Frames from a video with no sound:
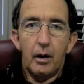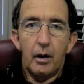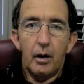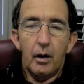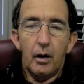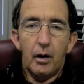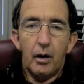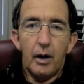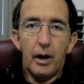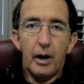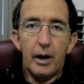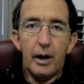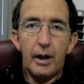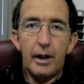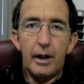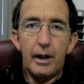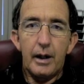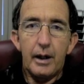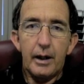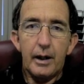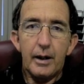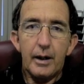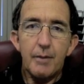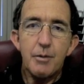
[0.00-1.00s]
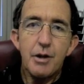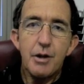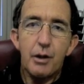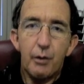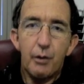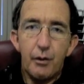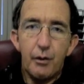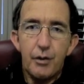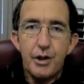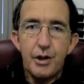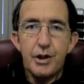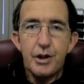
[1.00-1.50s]
Okay, so
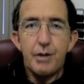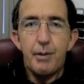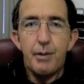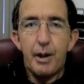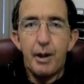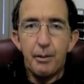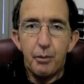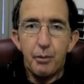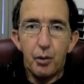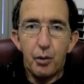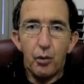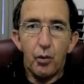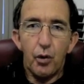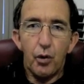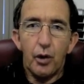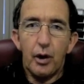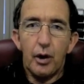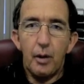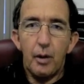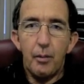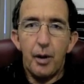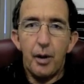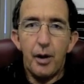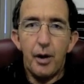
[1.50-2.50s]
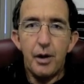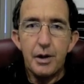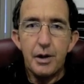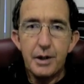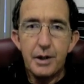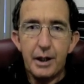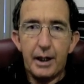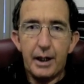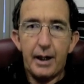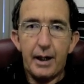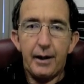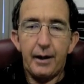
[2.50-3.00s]
we've just about put all the components
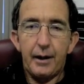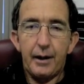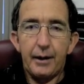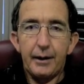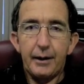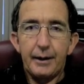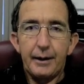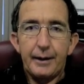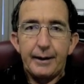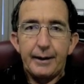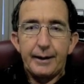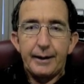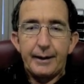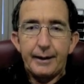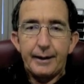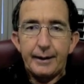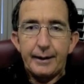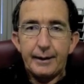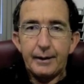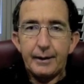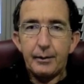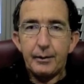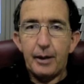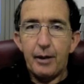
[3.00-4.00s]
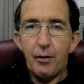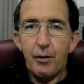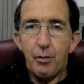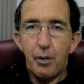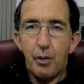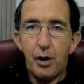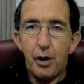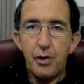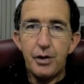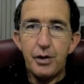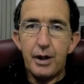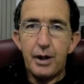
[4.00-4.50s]
together. We have a
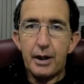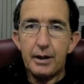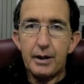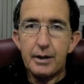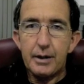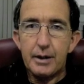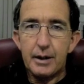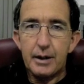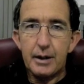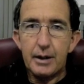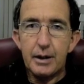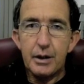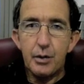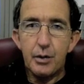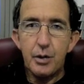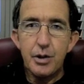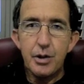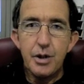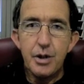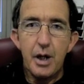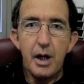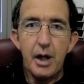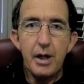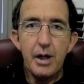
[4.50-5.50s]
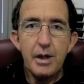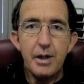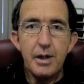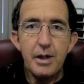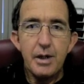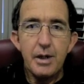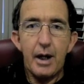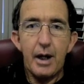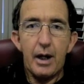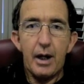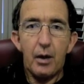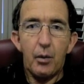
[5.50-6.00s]
project to a stage
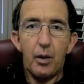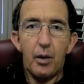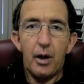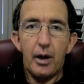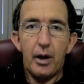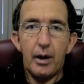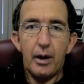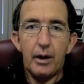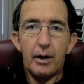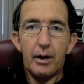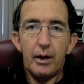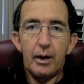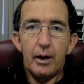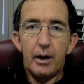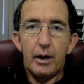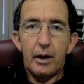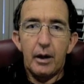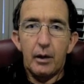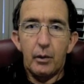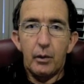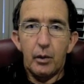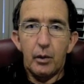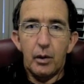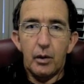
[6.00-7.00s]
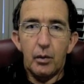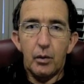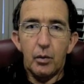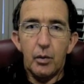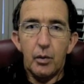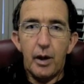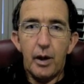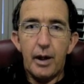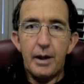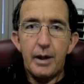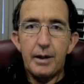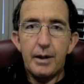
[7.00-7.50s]
now where we're all
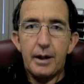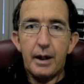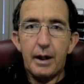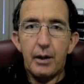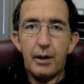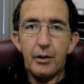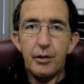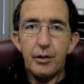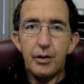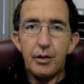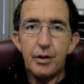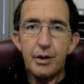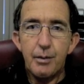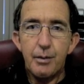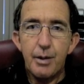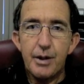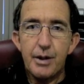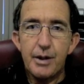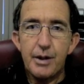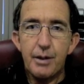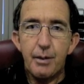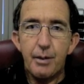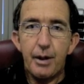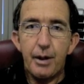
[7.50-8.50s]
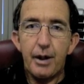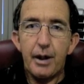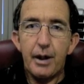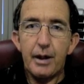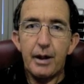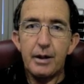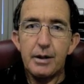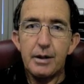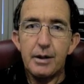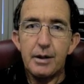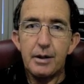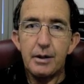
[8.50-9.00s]
ready to go and do some estimating
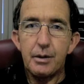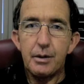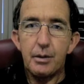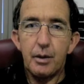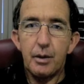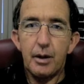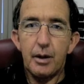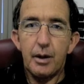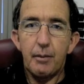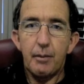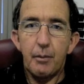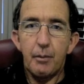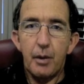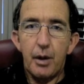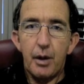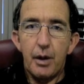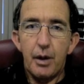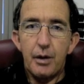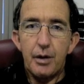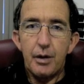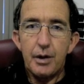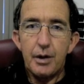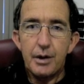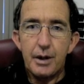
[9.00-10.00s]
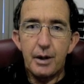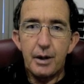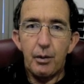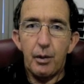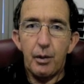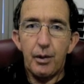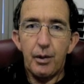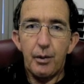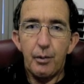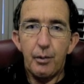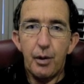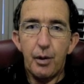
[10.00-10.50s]
to see
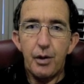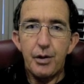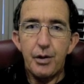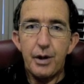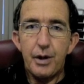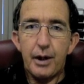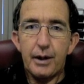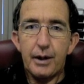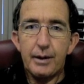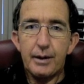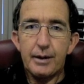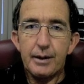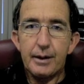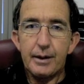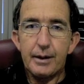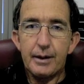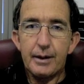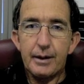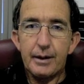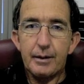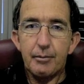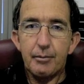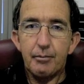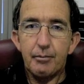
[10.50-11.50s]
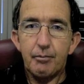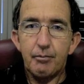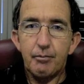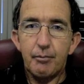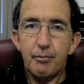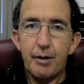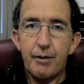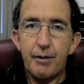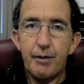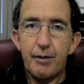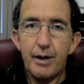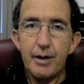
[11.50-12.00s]
what the project
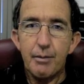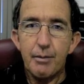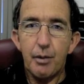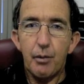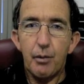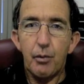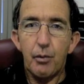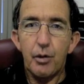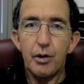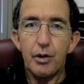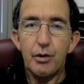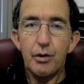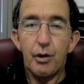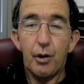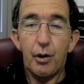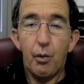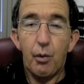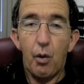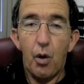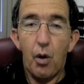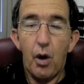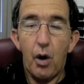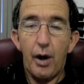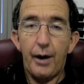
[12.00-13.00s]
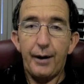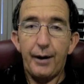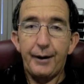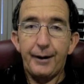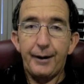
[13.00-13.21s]
investment was required.